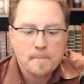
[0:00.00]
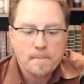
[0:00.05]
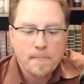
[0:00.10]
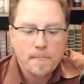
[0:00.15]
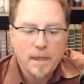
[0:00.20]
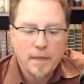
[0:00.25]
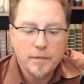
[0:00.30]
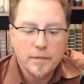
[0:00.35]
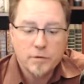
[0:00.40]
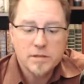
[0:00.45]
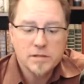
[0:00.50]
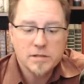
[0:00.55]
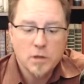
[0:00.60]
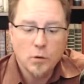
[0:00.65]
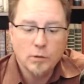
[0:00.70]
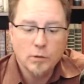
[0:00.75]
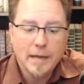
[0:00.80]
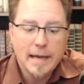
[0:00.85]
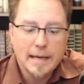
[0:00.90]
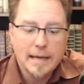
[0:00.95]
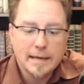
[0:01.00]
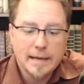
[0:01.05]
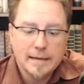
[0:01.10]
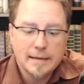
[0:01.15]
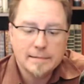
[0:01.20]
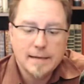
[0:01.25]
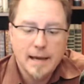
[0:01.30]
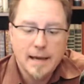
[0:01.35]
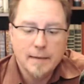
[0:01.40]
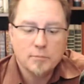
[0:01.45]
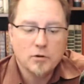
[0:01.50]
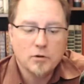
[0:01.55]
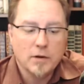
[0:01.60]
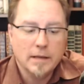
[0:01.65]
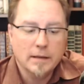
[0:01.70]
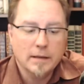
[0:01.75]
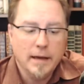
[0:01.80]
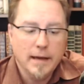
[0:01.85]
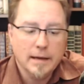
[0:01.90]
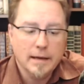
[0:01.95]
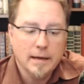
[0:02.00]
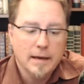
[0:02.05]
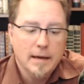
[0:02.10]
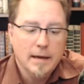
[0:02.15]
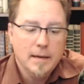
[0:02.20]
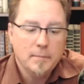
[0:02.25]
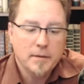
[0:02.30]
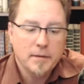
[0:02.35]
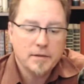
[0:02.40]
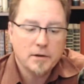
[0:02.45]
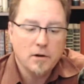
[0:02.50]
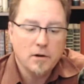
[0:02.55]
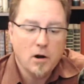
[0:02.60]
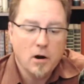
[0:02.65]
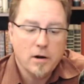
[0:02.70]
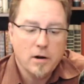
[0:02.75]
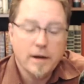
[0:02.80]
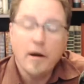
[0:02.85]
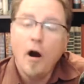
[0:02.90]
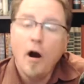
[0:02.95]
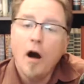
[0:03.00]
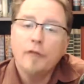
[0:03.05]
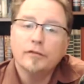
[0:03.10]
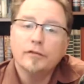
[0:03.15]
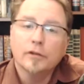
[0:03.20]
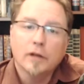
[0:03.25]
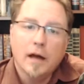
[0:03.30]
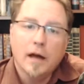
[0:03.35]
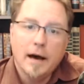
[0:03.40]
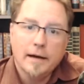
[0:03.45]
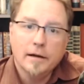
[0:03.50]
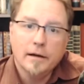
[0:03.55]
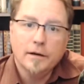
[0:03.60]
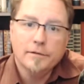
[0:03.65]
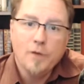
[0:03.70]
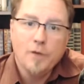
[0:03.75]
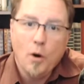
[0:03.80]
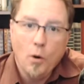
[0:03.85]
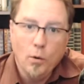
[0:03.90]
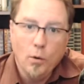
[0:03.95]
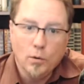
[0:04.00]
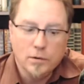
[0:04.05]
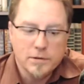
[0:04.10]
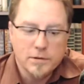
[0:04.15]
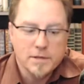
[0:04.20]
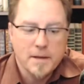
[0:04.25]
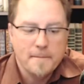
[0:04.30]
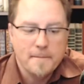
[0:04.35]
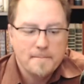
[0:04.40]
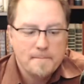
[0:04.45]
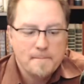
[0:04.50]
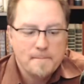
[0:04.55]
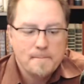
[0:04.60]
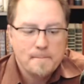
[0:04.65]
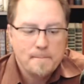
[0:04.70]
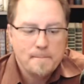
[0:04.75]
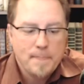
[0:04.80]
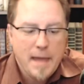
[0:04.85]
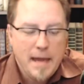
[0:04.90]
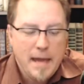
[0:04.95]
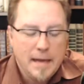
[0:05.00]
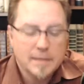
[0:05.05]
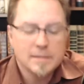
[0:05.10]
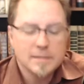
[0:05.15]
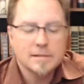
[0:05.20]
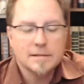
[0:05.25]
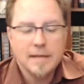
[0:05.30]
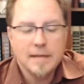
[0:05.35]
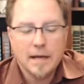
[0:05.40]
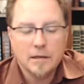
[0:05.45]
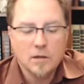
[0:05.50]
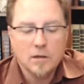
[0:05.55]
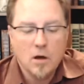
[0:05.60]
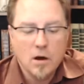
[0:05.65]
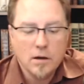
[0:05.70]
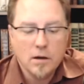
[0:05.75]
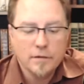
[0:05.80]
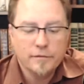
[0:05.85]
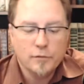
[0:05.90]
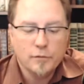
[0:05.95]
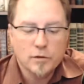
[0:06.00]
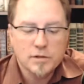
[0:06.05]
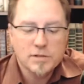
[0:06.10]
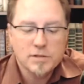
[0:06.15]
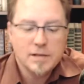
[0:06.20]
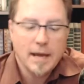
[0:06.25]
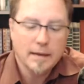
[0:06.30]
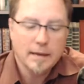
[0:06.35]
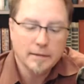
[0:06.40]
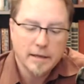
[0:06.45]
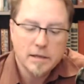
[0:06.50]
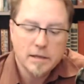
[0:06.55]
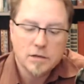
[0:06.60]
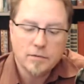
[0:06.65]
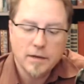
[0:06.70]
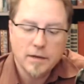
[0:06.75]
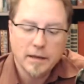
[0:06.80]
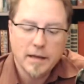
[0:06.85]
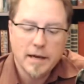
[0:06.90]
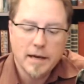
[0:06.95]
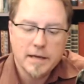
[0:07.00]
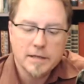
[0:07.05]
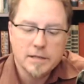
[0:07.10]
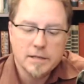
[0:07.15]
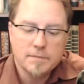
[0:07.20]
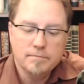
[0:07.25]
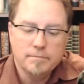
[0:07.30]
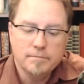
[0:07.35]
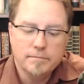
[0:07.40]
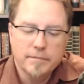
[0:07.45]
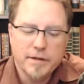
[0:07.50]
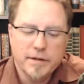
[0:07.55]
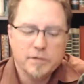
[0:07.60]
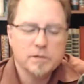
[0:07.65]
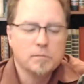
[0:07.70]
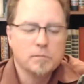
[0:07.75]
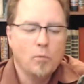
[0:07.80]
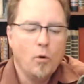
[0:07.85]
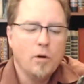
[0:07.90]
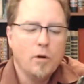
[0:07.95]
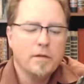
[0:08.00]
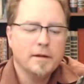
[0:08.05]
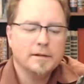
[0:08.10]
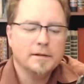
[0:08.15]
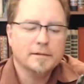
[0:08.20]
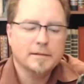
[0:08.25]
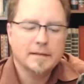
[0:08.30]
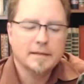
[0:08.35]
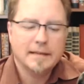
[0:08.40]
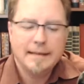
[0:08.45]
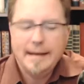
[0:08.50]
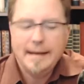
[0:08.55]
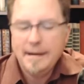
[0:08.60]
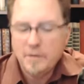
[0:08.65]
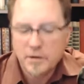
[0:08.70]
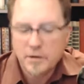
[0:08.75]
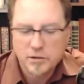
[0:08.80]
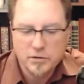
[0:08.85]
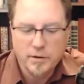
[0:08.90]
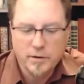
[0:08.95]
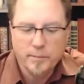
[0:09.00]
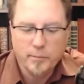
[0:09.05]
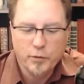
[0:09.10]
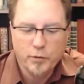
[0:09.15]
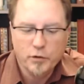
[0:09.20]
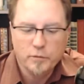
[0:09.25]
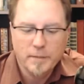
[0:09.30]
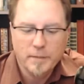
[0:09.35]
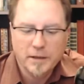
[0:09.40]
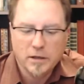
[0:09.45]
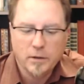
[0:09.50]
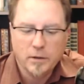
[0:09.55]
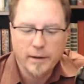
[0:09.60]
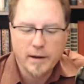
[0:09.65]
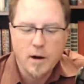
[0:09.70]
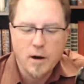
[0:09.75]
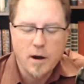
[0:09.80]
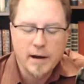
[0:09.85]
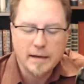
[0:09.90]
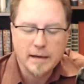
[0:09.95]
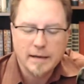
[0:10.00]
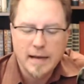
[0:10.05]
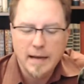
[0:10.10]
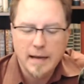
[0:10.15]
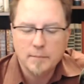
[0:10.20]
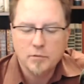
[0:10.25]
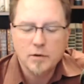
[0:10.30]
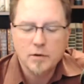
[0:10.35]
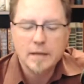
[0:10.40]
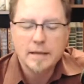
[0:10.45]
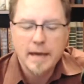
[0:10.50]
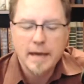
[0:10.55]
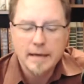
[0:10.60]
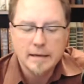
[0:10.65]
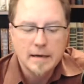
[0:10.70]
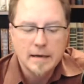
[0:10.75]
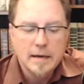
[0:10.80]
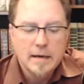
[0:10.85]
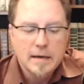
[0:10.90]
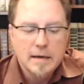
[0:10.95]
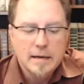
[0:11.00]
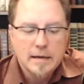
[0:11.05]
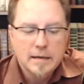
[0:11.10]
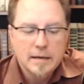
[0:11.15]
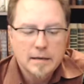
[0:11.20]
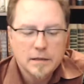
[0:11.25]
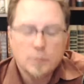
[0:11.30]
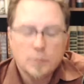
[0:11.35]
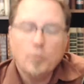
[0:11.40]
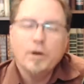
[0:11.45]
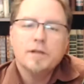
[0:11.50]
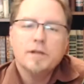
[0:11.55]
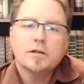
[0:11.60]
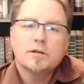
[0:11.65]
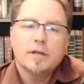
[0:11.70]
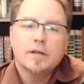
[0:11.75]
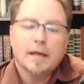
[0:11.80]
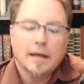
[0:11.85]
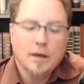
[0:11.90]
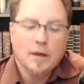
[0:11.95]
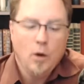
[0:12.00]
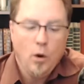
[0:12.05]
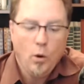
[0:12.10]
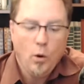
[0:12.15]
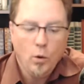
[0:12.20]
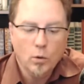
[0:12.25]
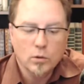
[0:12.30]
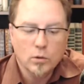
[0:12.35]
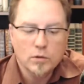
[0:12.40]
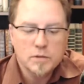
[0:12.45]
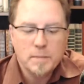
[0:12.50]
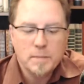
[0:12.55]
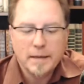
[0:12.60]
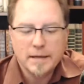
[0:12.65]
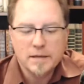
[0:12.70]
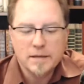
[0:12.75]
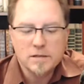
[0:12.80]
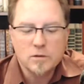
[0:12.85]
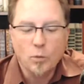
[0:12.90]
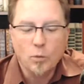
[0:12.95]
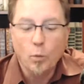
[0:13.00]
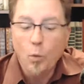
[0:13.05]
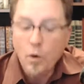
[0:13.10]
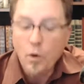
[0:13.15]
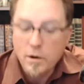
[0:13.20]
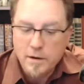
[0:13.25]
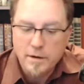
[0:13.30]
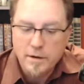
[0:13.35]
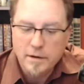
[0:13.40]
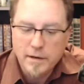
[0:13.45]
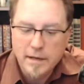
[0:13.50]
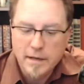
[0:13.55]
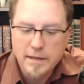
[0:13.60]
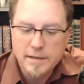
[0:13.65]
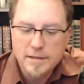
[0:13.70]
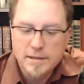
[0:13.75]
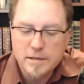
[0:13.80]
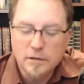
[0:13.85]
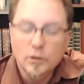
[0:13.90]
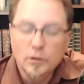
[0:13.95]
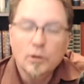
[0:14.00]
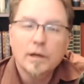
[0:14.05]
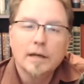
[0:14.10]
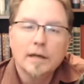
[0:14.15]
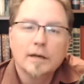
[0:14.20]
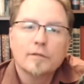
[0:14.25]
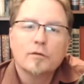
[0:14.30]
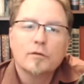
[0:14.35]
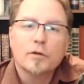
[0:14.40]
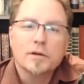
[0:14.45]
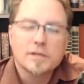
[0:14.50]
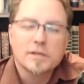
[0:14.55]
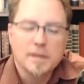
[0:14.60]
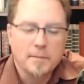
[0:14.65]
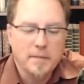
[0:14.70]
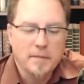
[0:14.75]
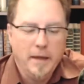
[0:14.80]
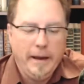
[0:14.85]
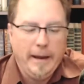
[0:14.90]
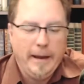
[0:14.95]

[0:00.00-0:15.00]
There is no lake at Camp Green Lake, but there are an awful lot of holes. It doesn't take long for Stanley to realize there's more than character improvement going on at Camp Green Lake. The boys are digging holes because the warden is looking for something